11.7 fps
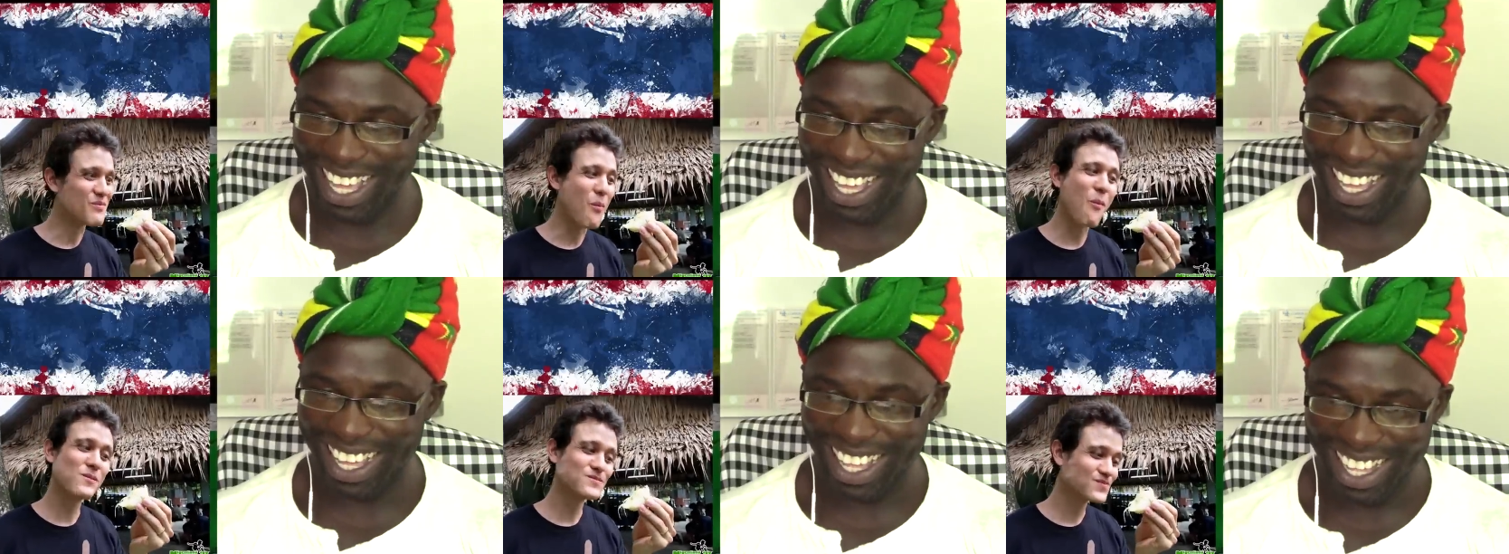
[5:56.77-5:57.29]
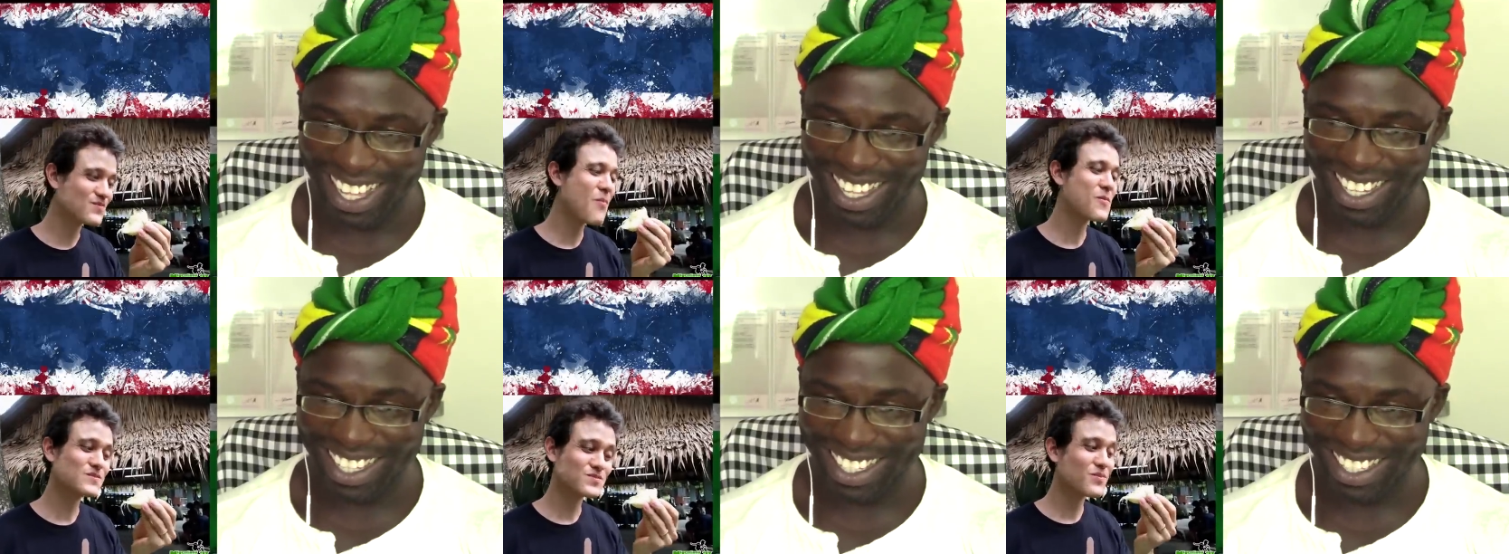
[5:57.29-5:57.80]
Speaker 1: might,
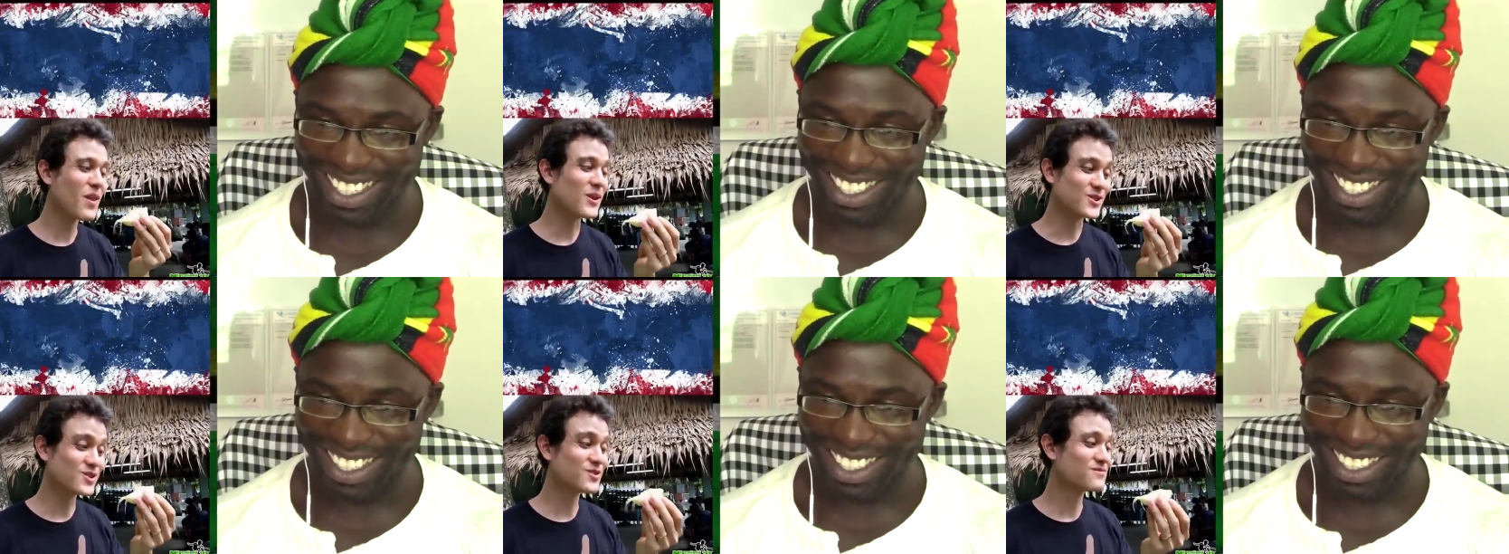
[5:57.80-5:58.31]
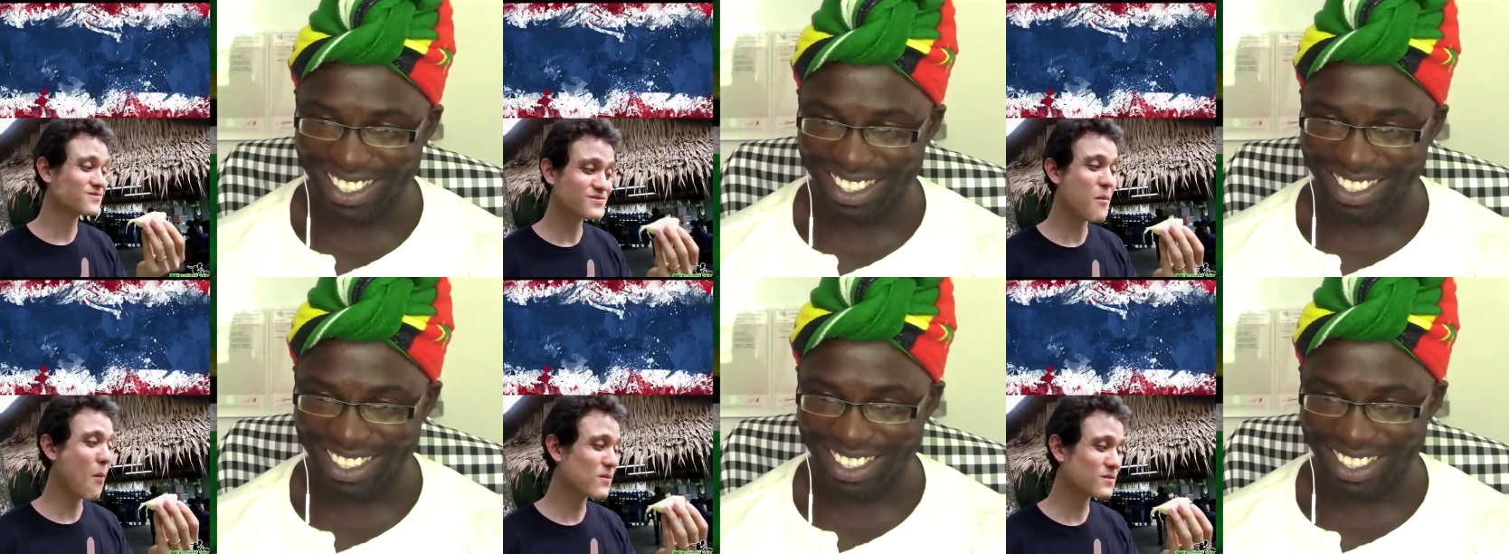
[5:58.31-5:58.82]
of course, after.